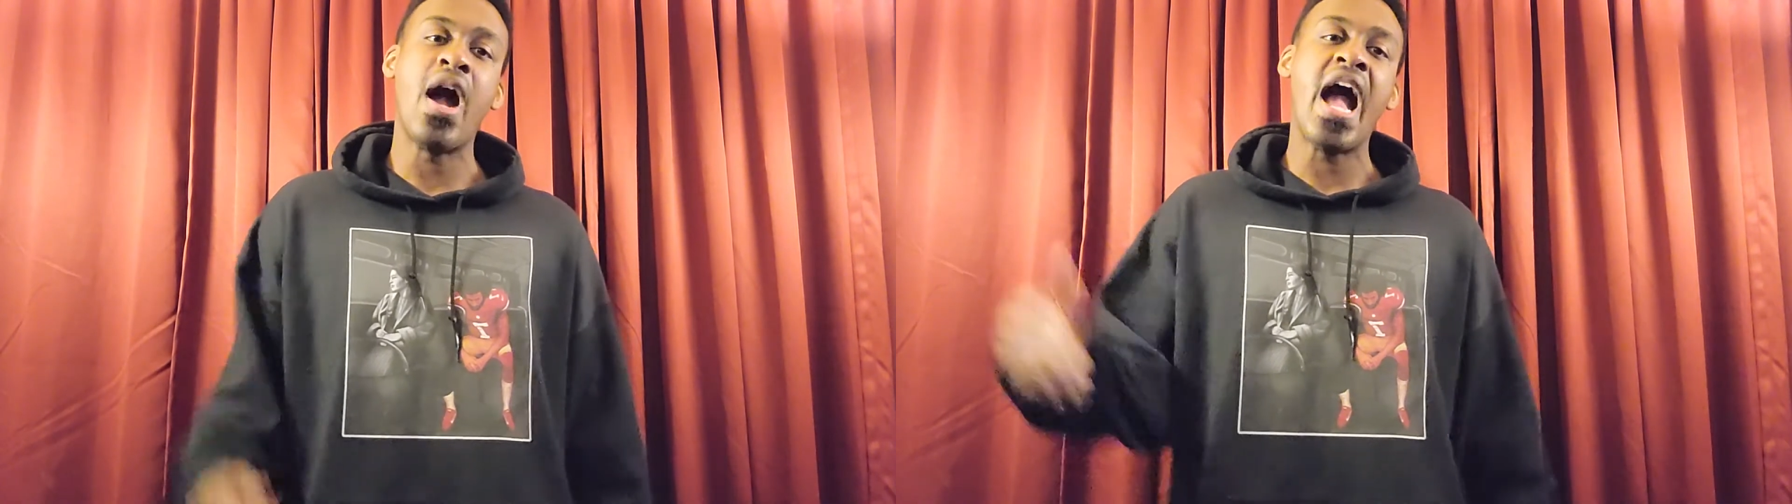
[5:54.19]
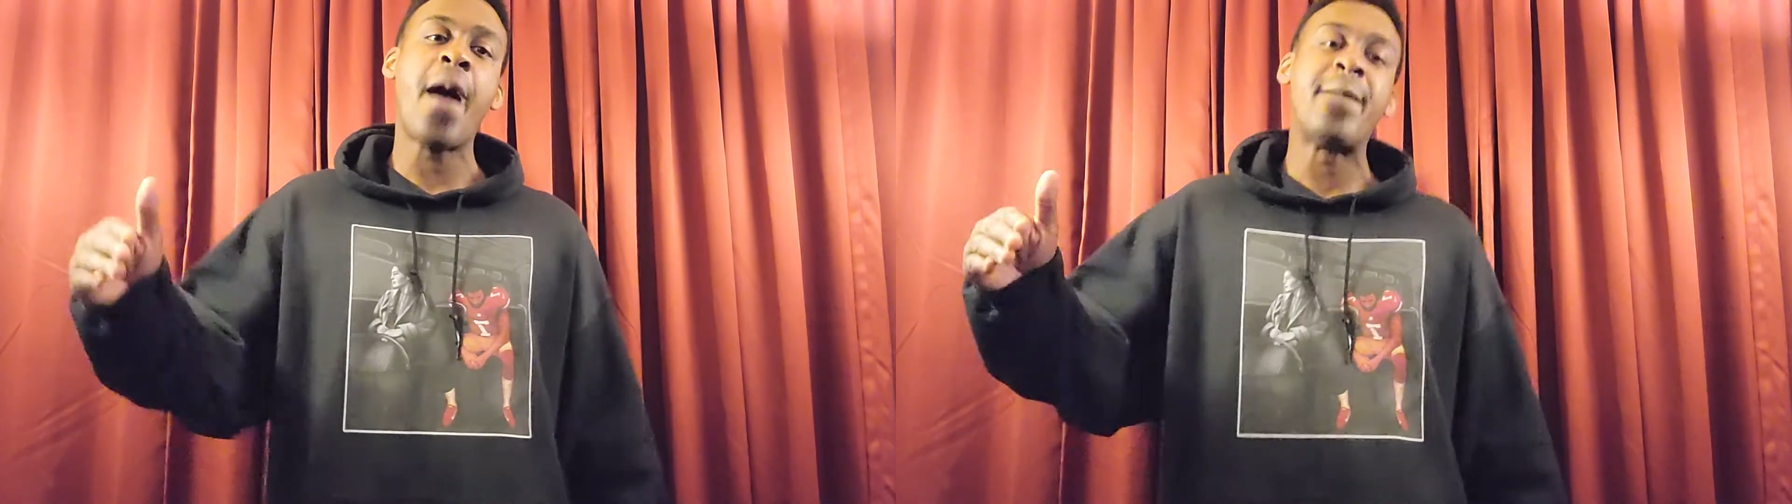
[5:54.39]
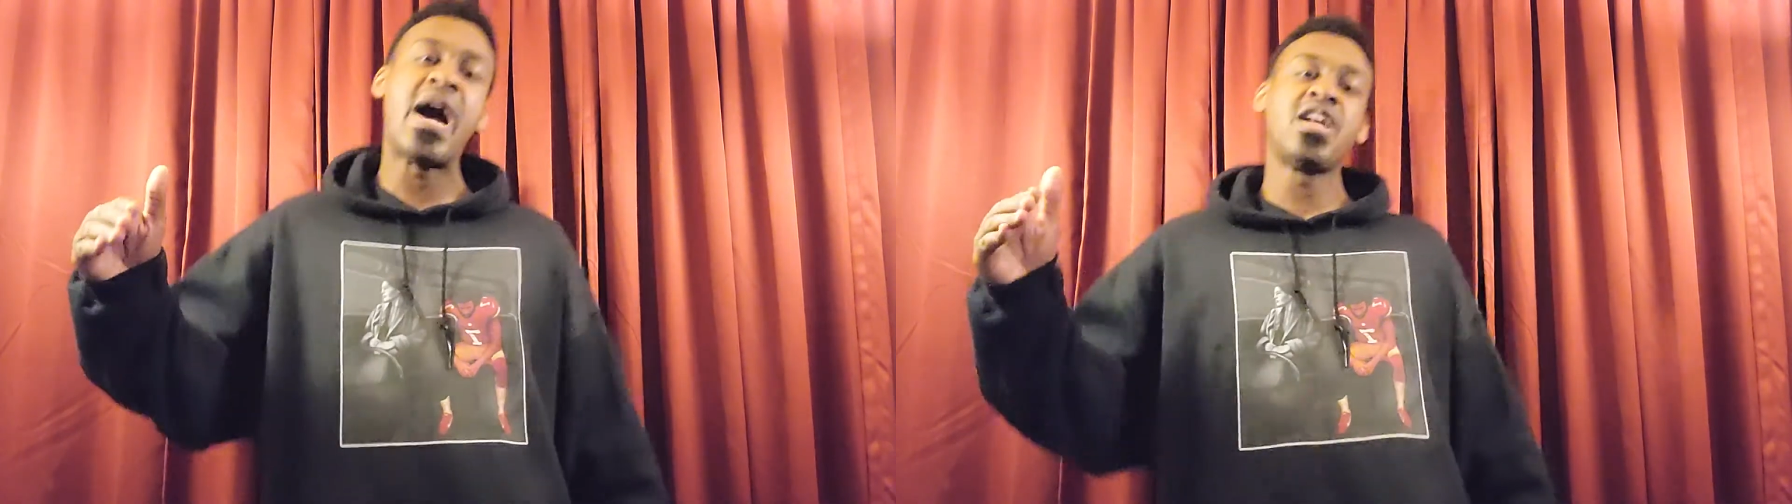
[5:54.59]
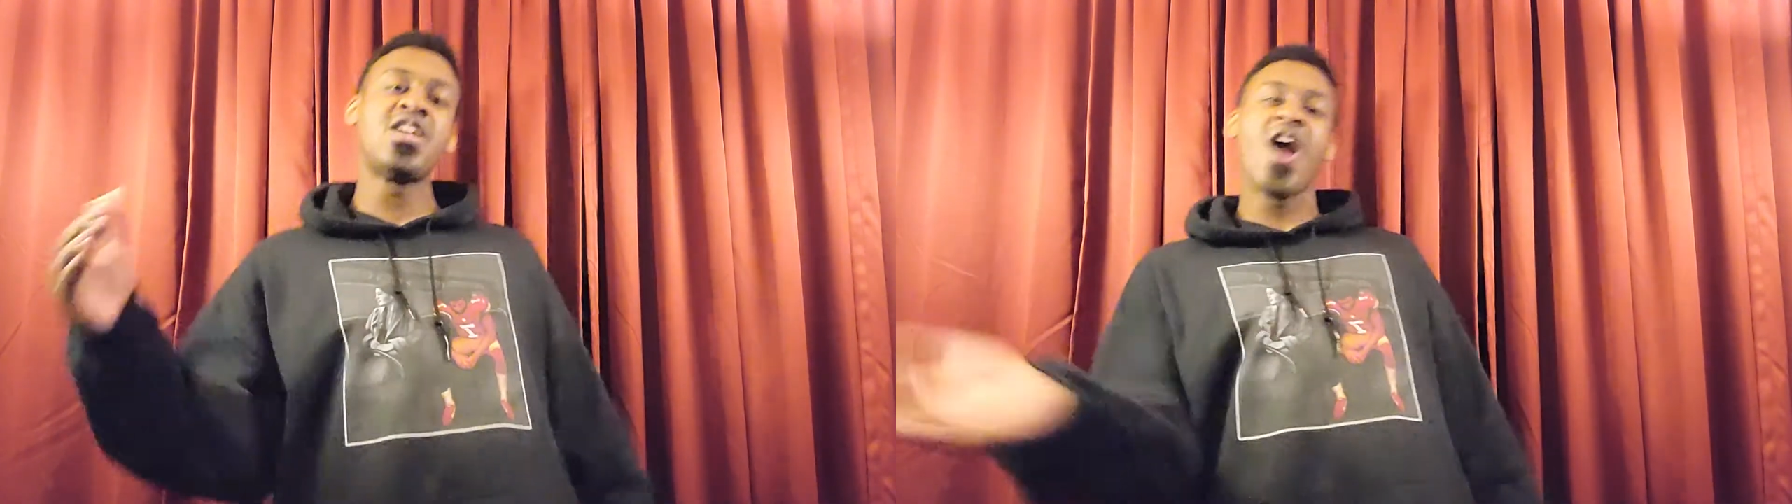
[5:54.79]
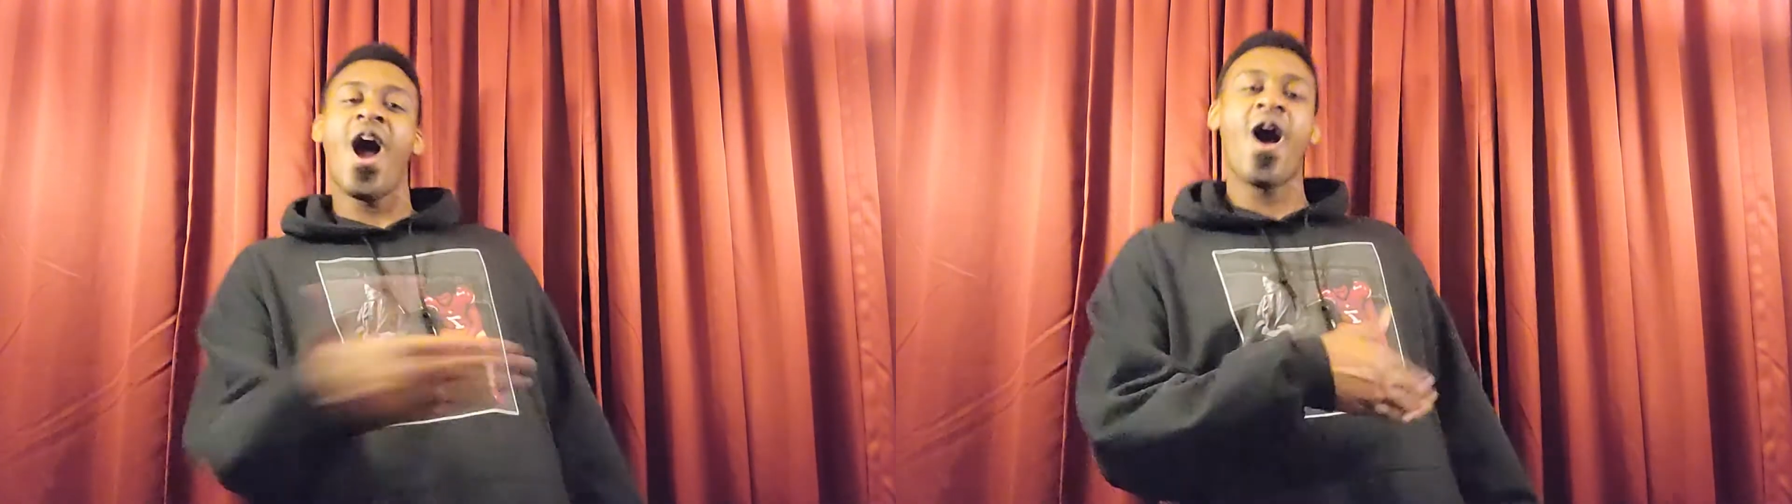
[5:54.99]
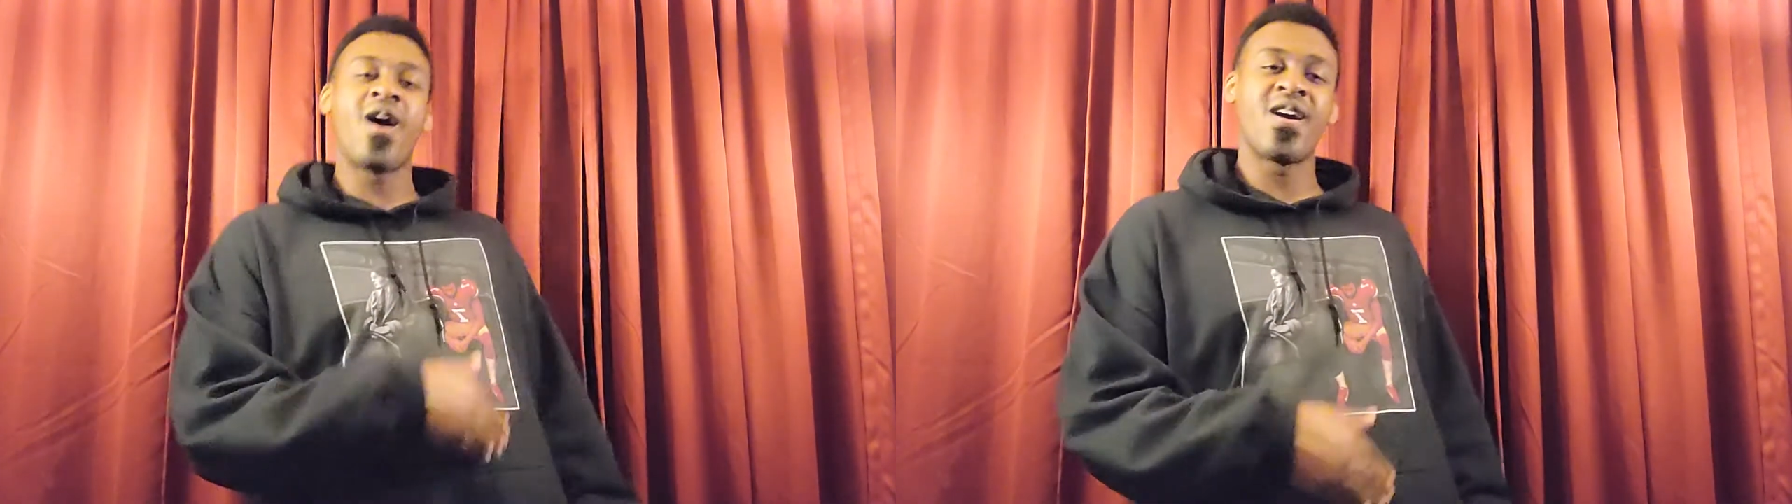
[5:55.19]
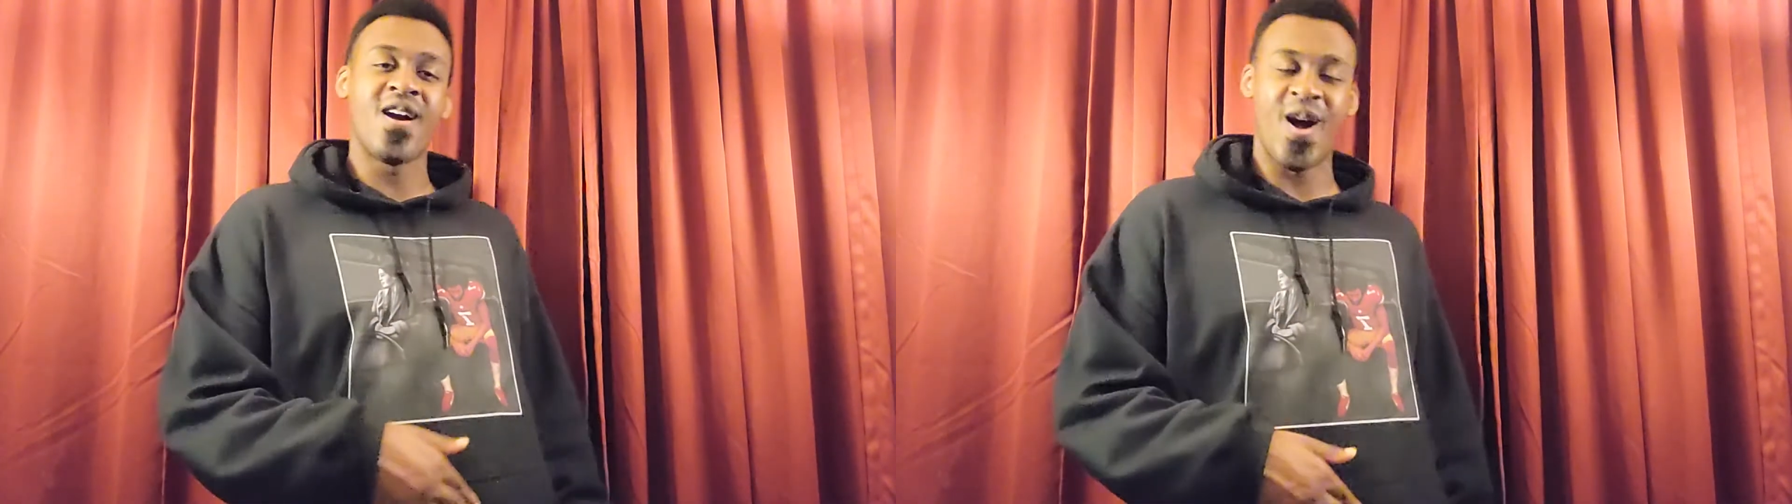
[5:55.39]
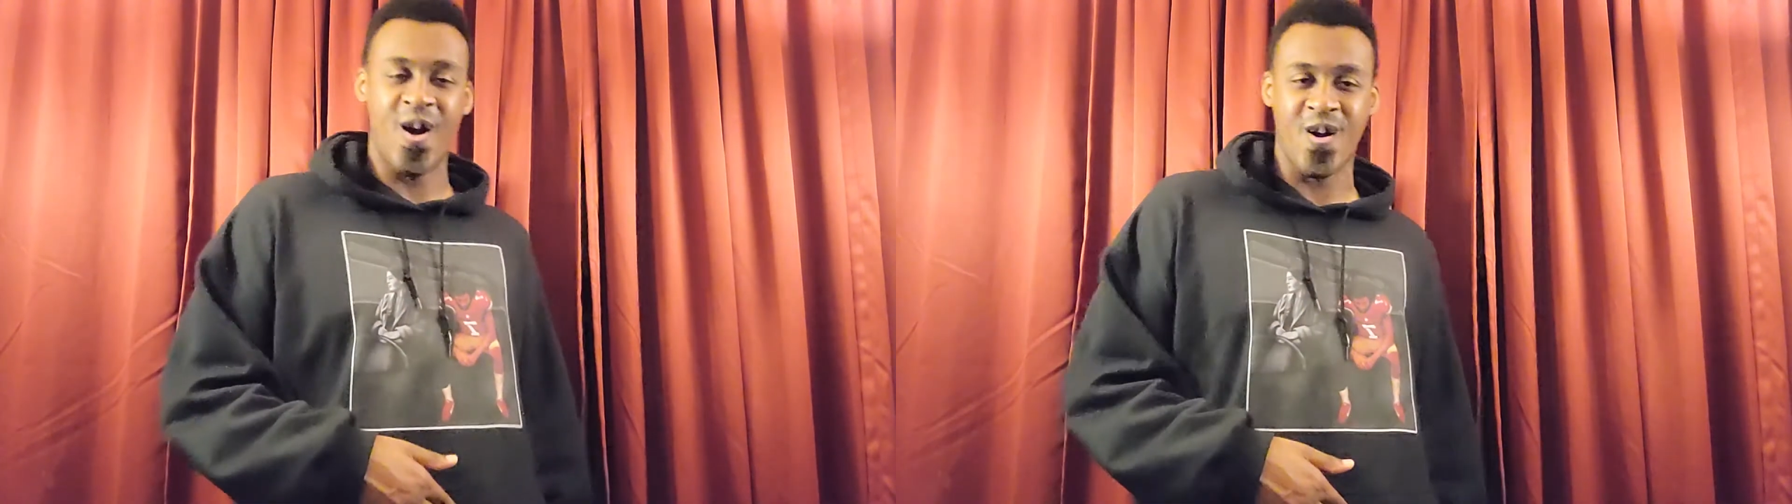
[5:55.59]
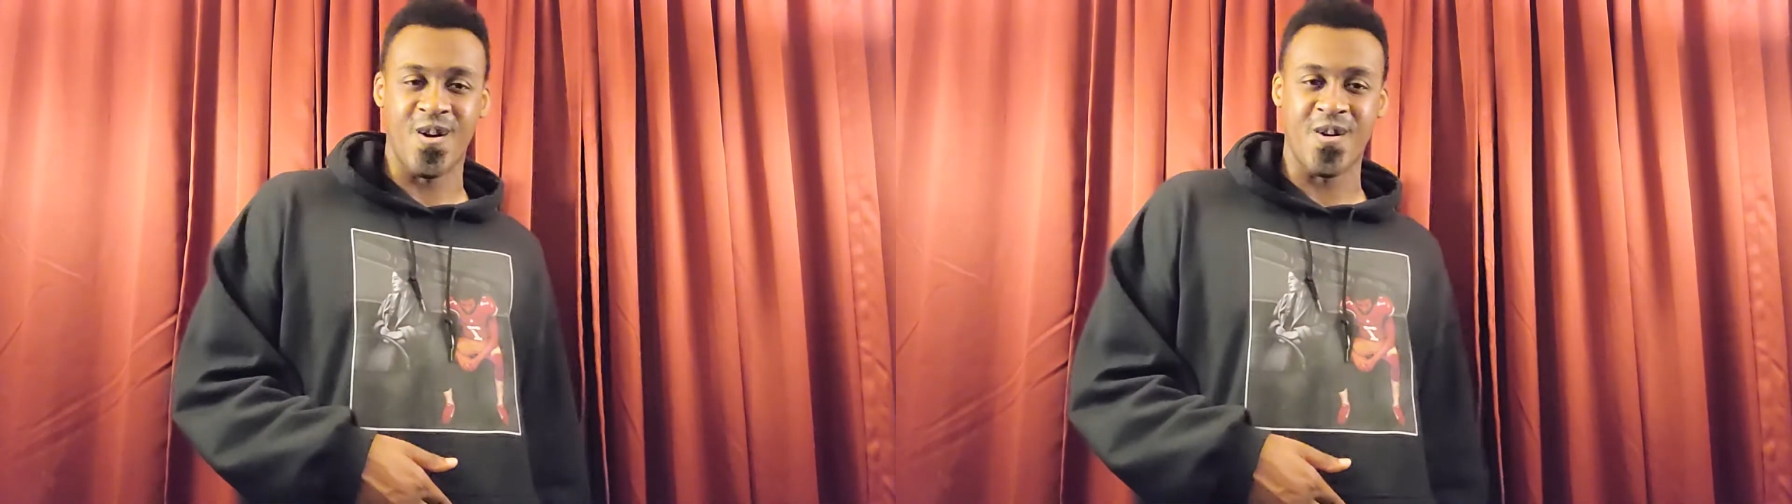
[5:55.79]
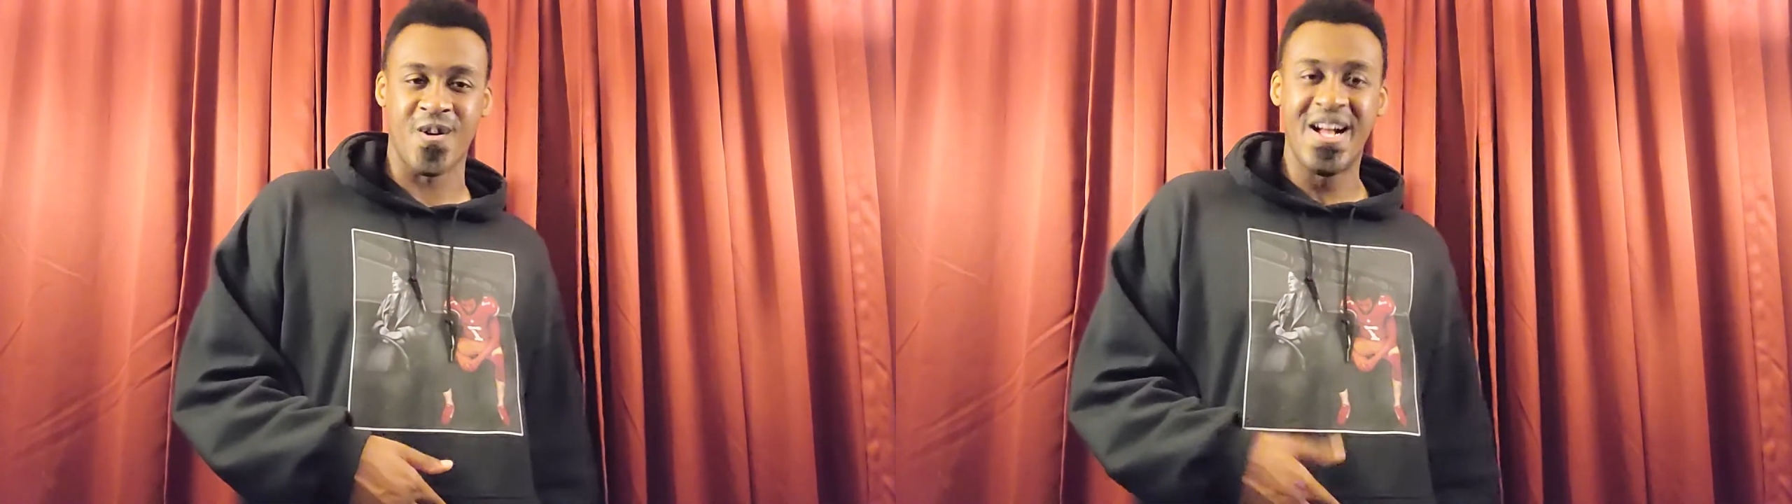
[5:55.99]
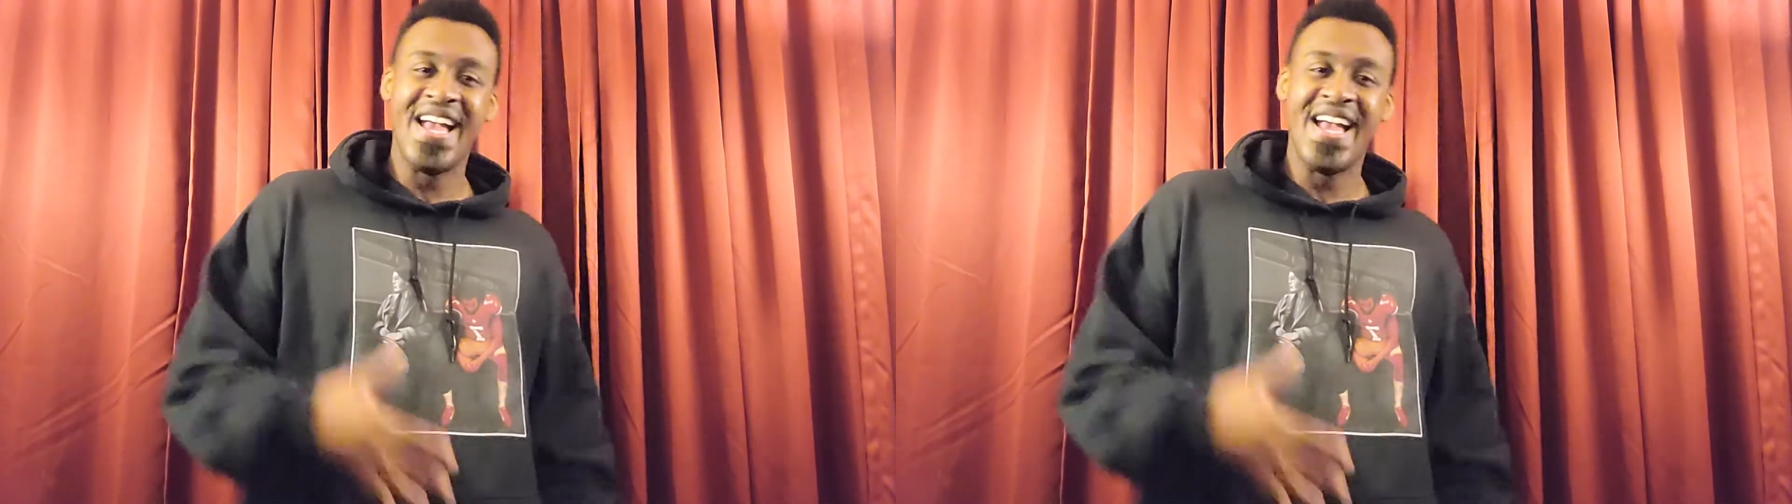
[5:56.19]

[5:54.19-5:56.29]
how about y'all go?